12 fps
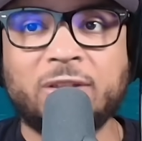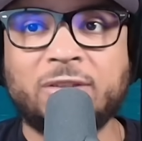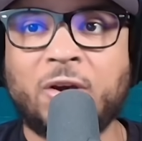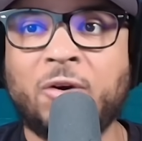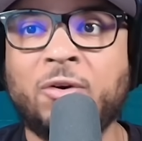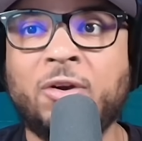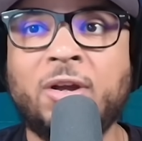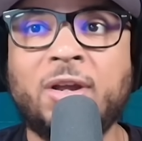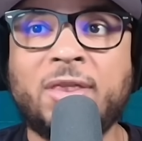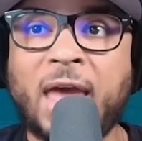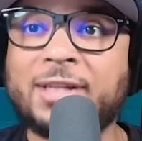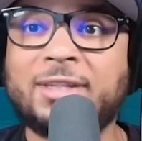So
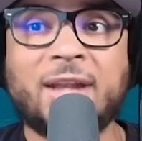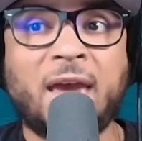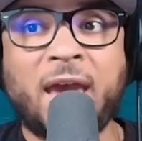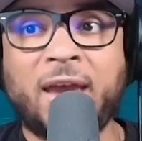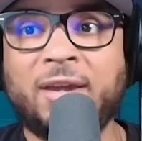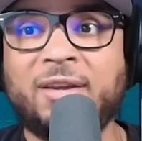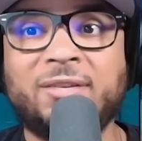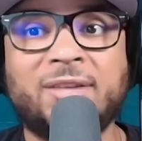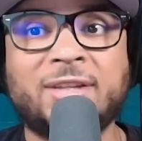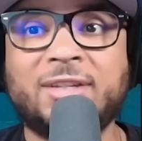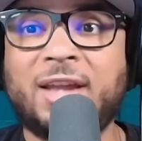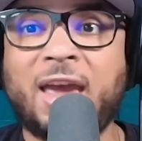that's an A.
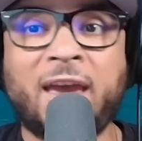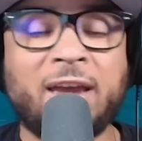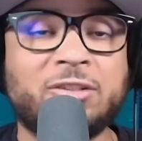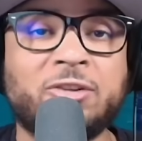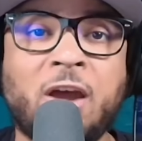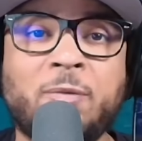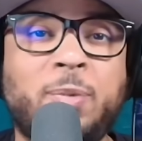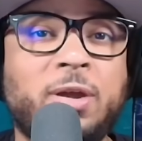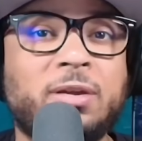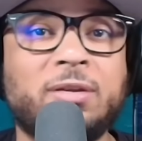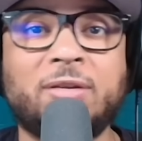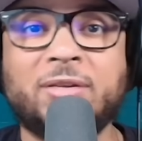That's an A draft
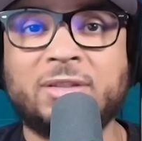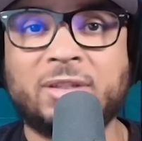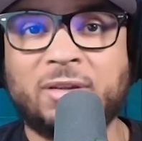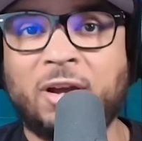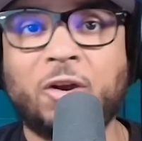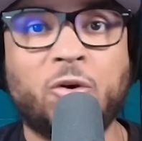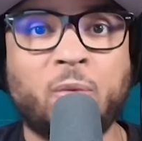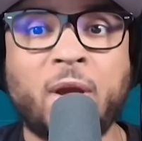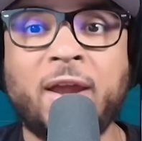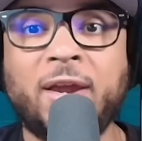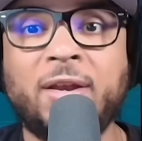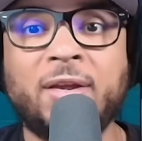pick, a
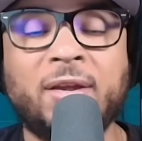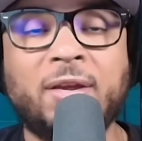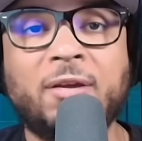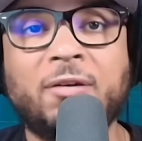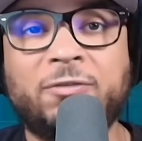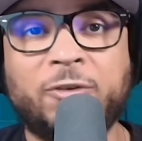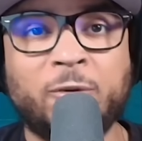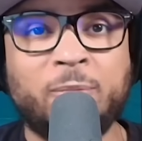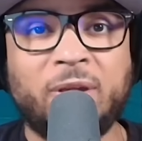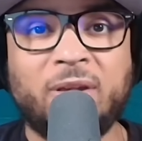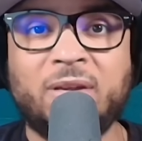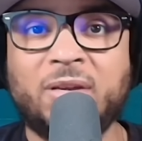grade from
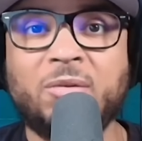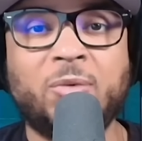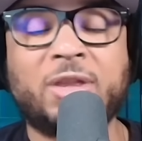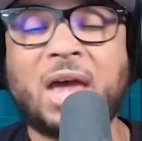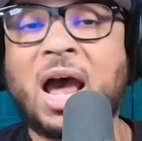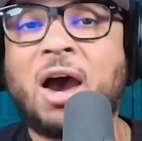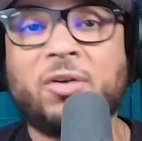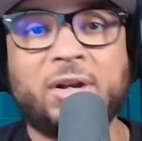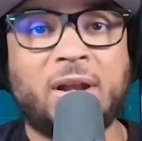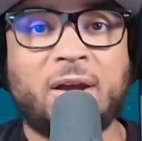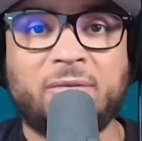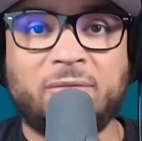me without a doubt.